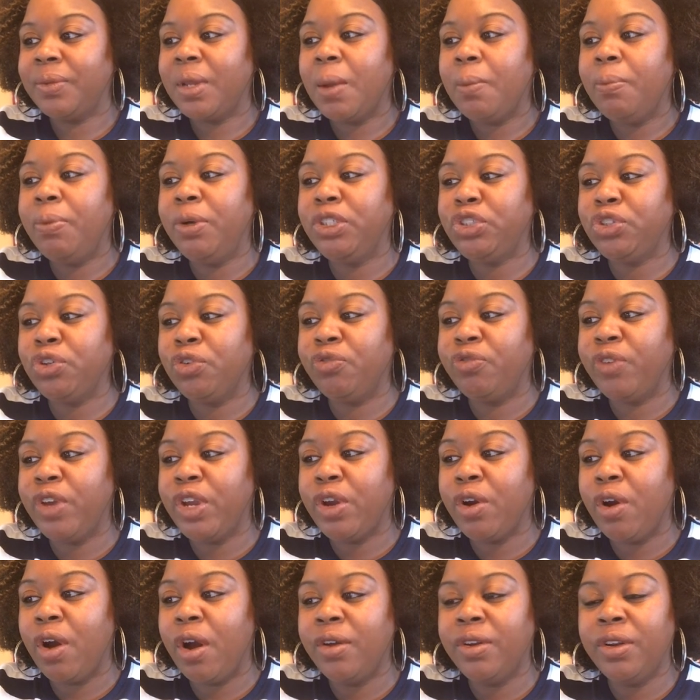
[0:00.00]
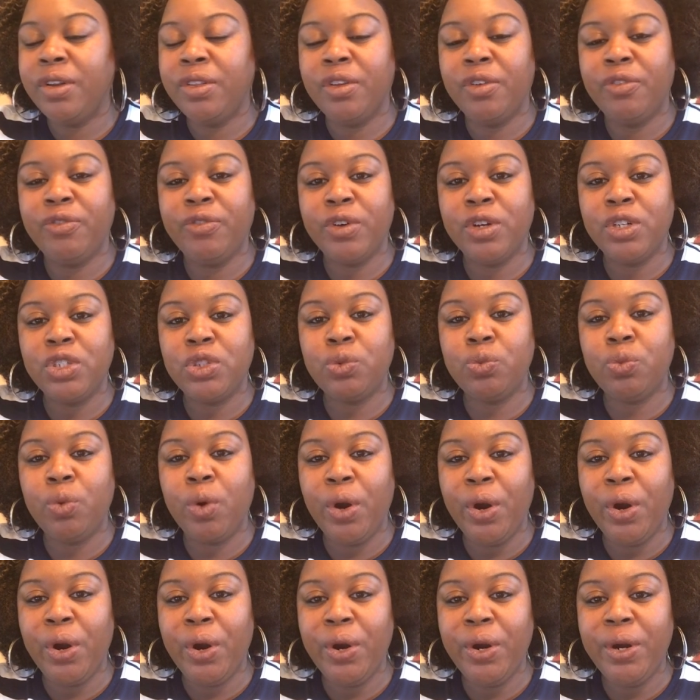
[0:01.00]
Put your finger under the first
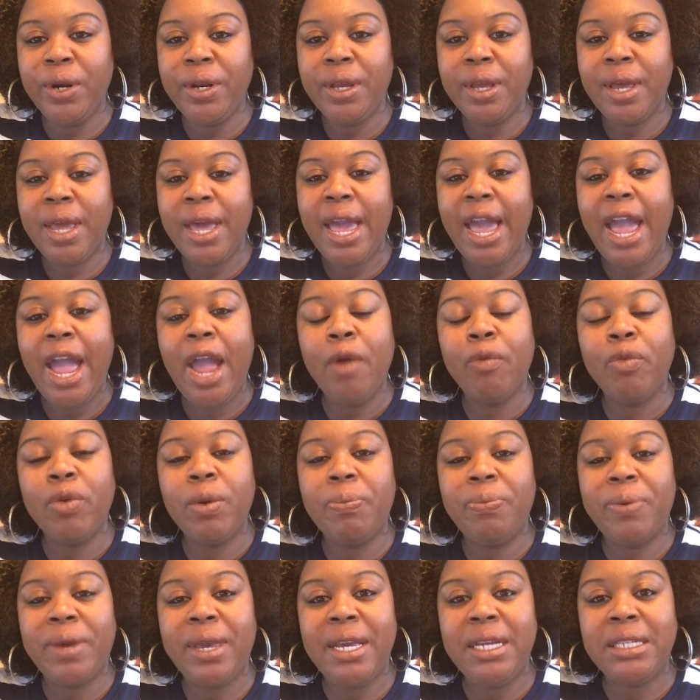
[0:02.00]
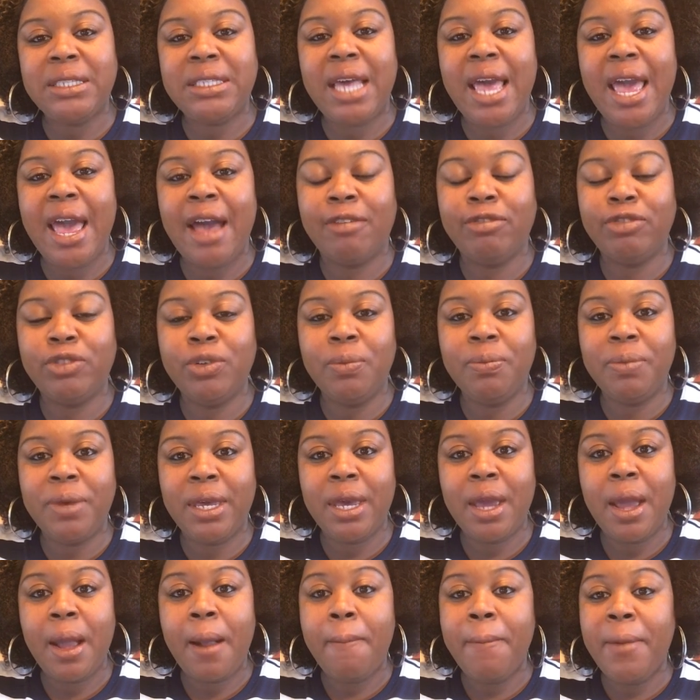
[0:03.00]
word and repeat after
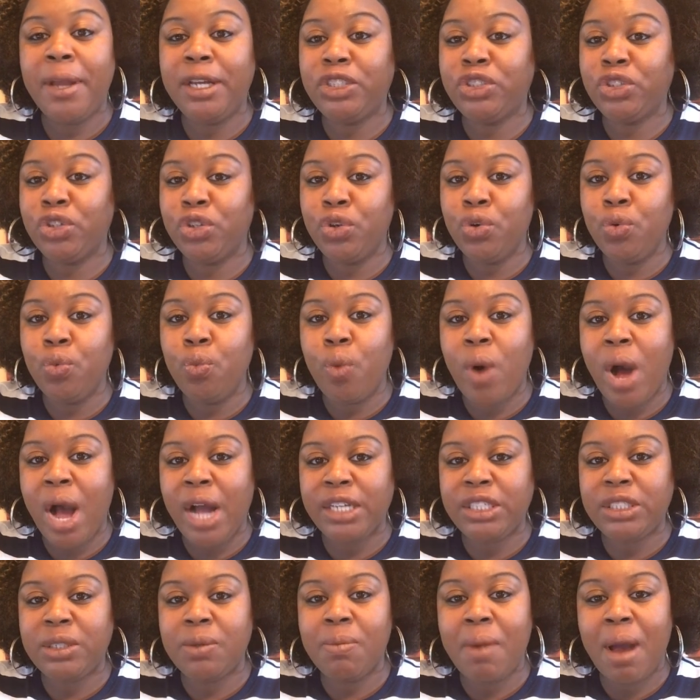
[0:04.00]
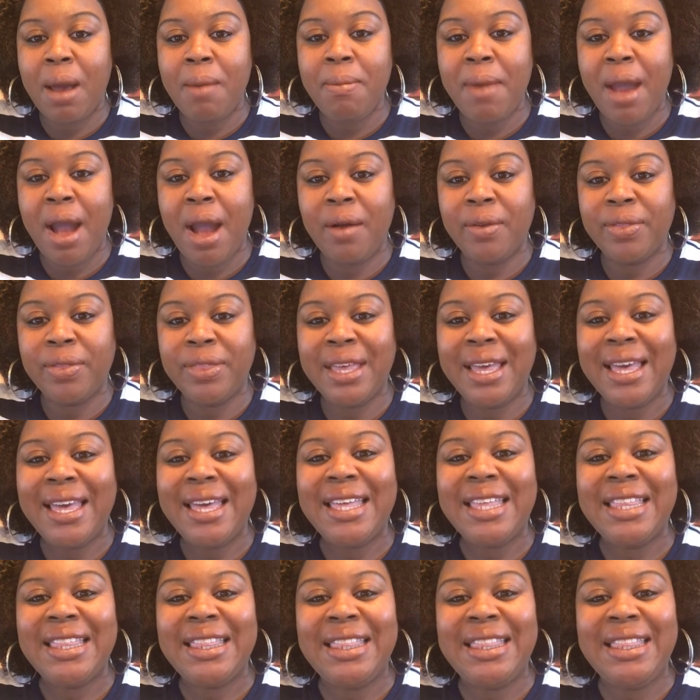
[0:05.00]
me. Make sure you watch my mouth.
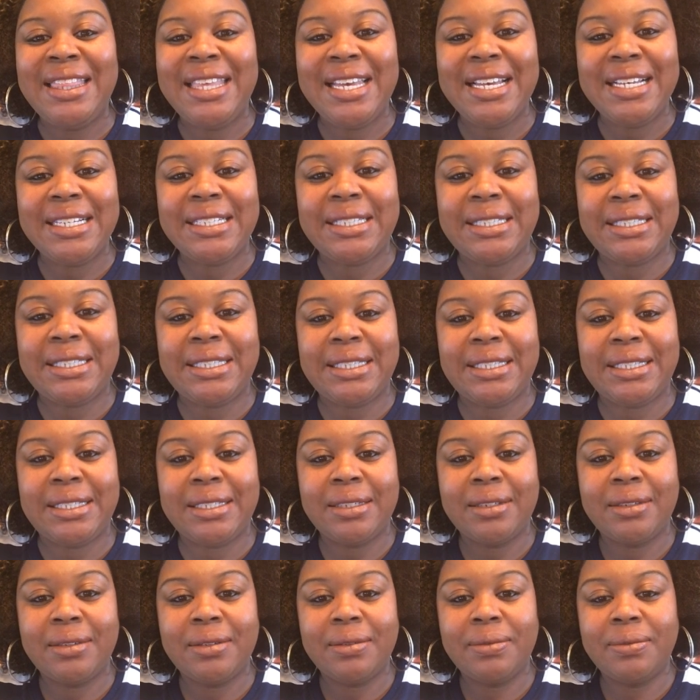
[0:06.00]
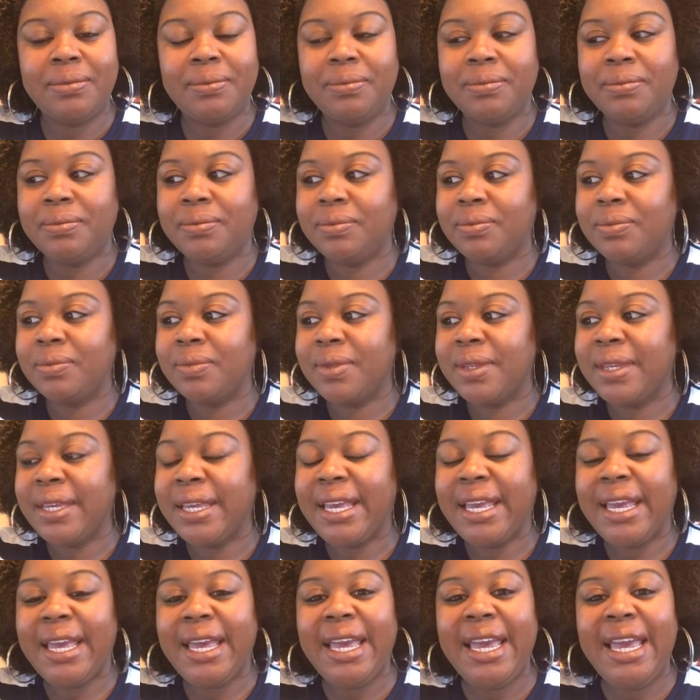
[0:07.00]
This
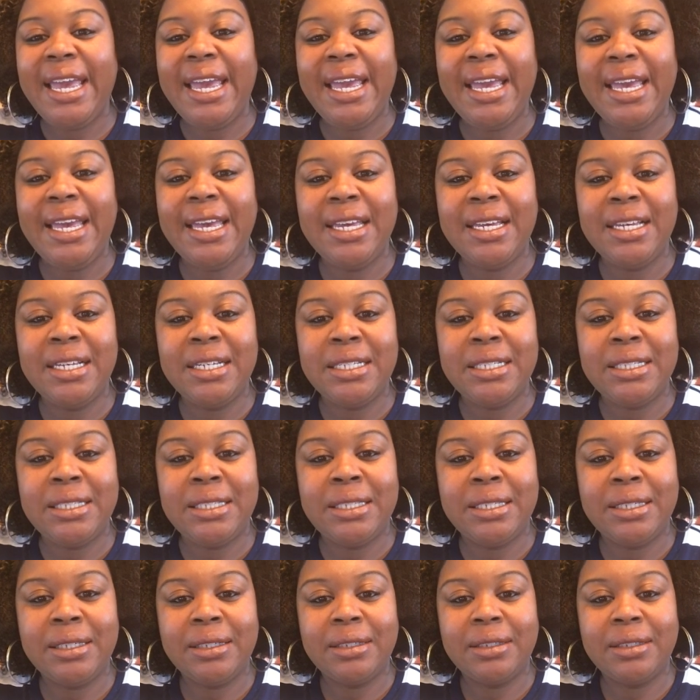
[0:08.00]
is